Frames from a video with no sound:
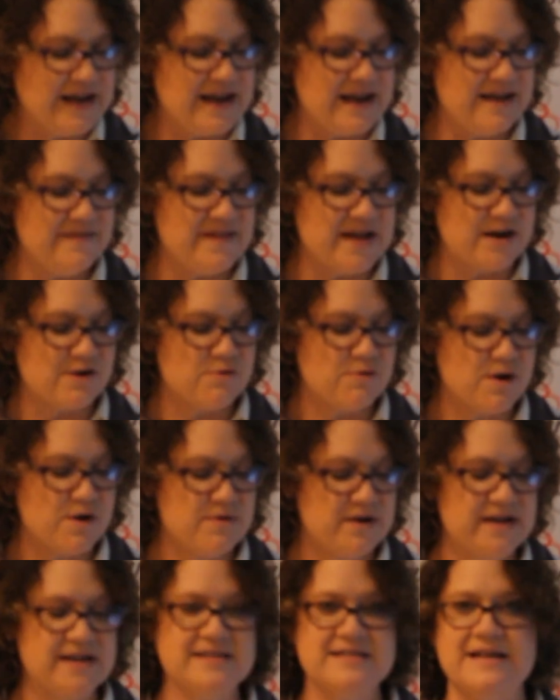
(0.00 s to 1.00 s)
And that
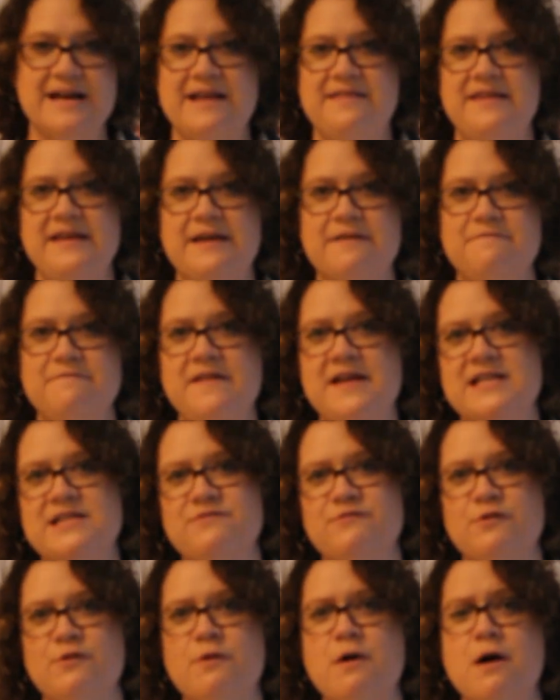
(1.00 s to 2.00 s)
quote is, and I think it fits
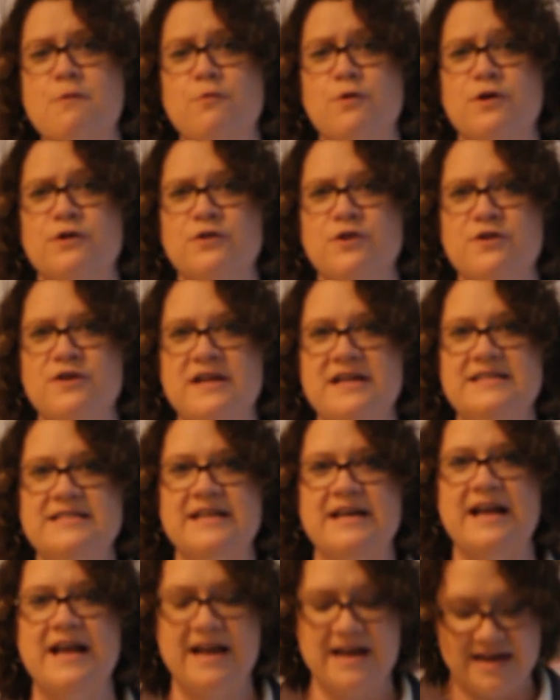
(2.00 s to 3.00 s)
for what we're learning
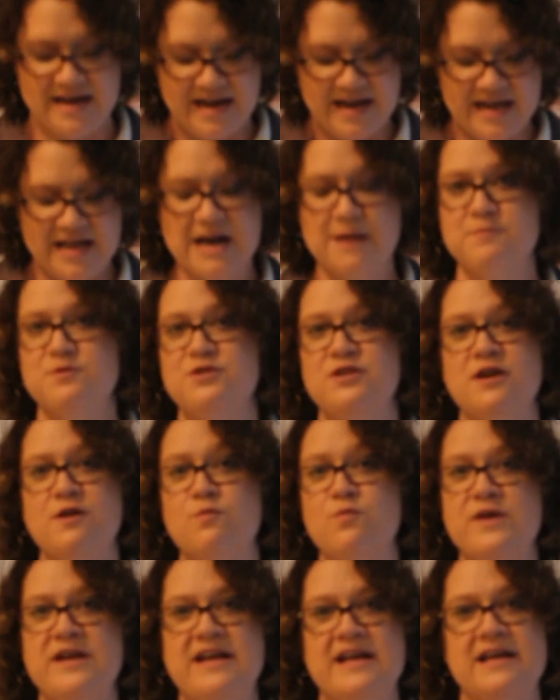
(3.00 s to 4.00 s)
today, and I'm just going
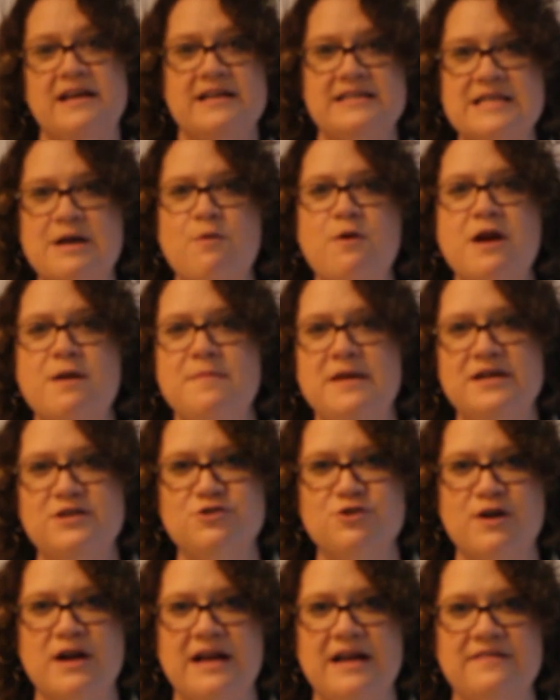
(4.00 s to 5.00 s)
to read it because I want to make
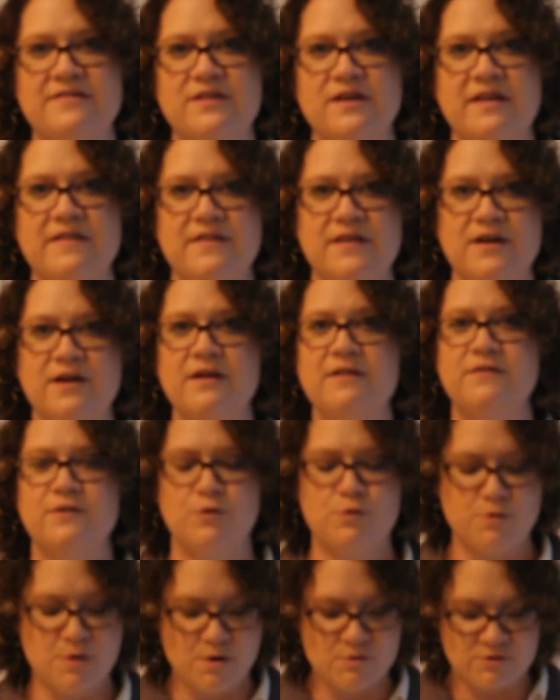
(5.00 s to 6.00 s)
sure I get the
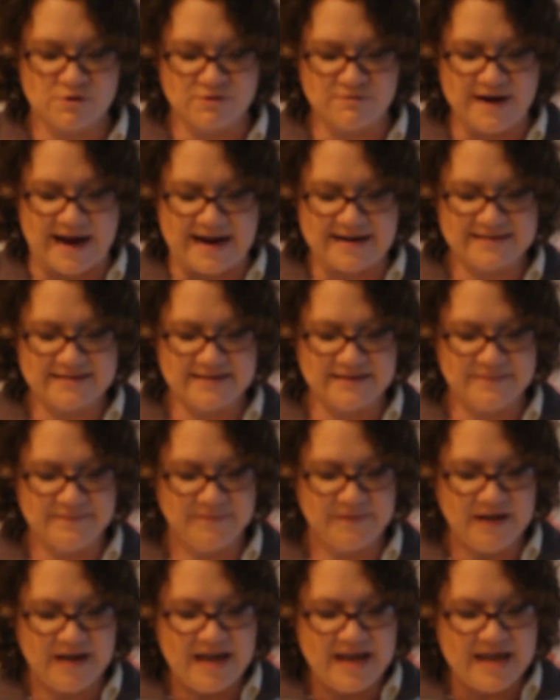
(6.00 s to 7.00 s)
quote correct.
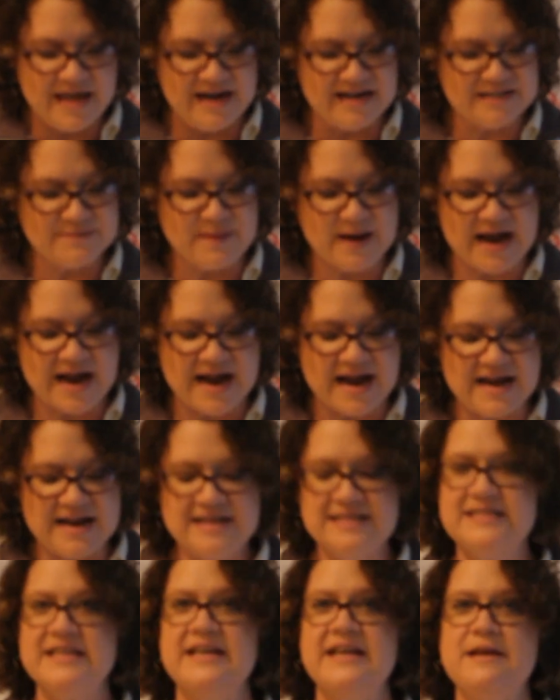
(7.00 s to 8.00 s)
And it's by
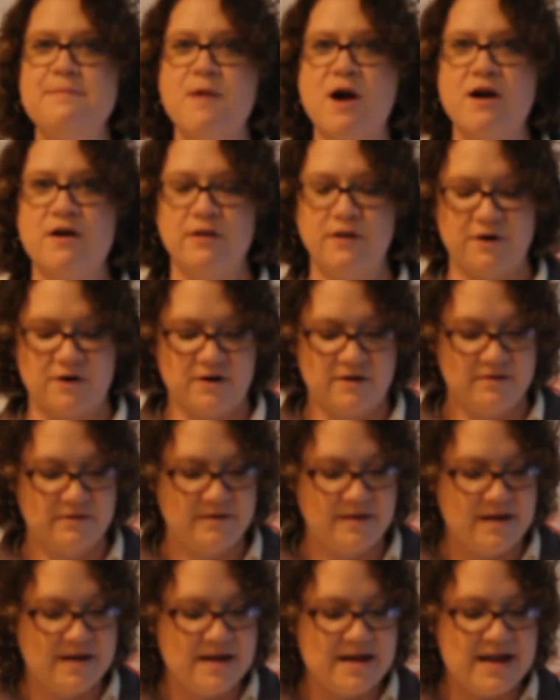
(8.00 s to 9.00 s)
Ziggy Marler,
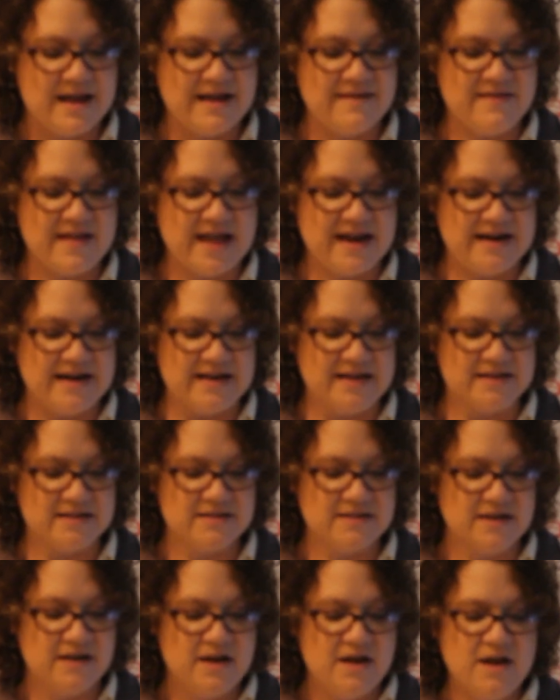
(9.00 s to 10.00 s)
and that
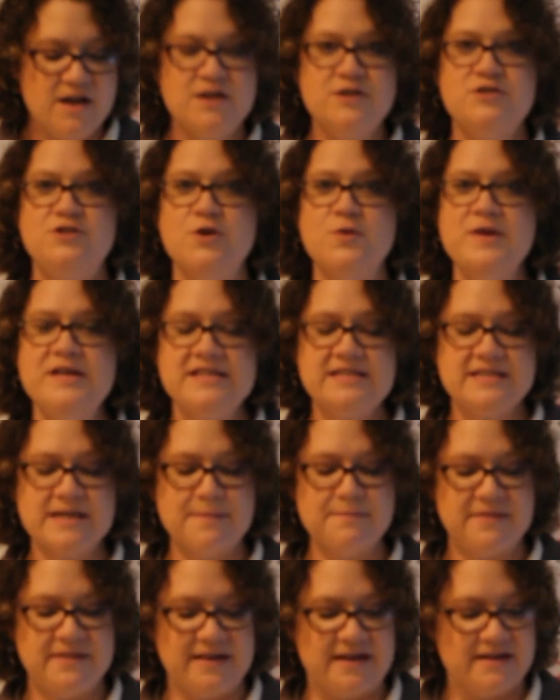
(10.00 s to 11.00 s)
is, doing
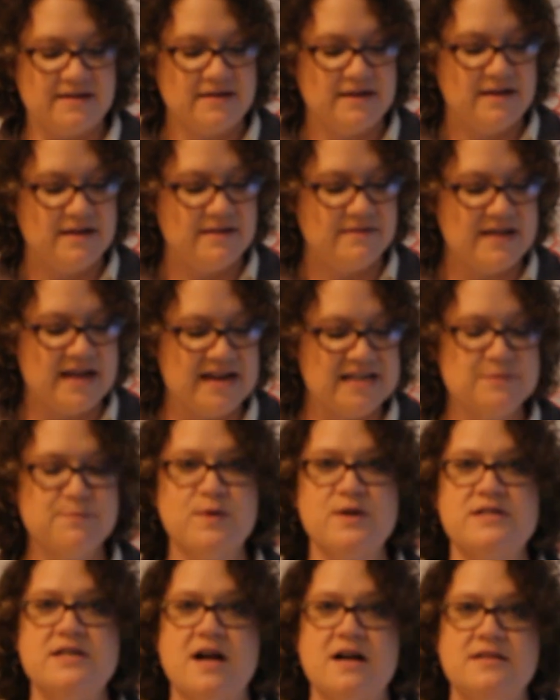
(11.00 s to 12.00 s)
something that is
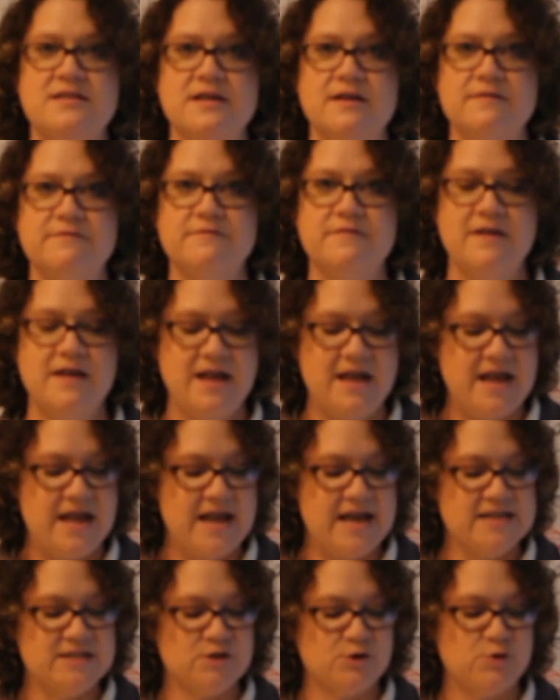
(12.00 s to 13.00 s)
productive
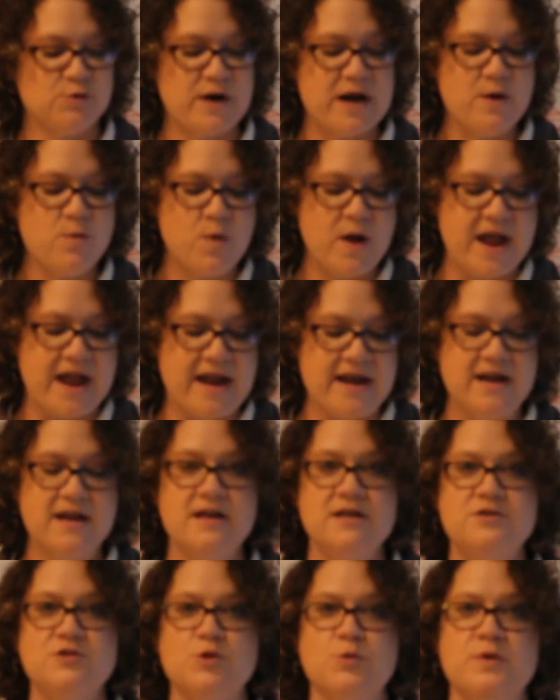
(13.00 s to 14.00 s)
is a great way
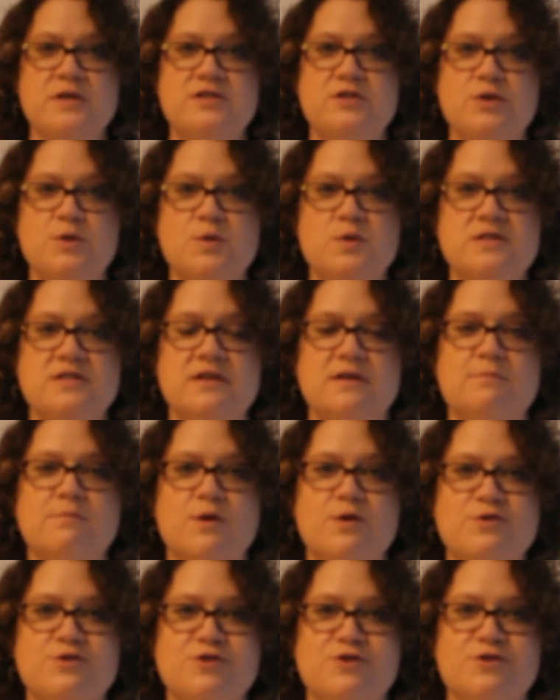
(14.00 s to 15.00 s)
to reduce
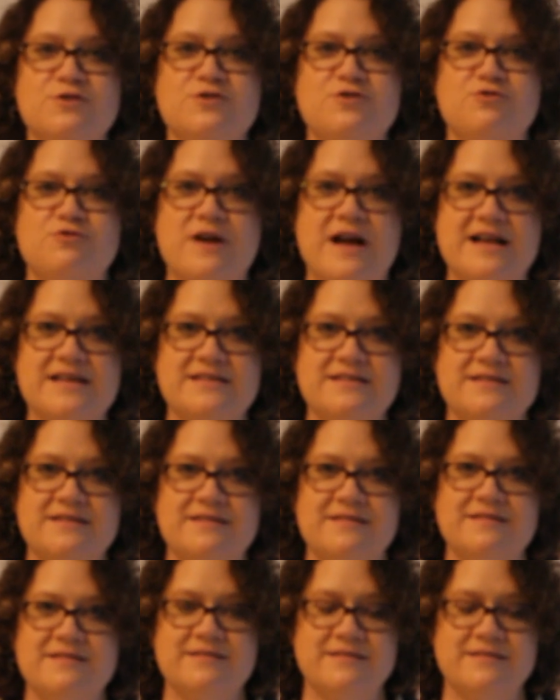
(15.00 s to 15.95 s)
emotional stress.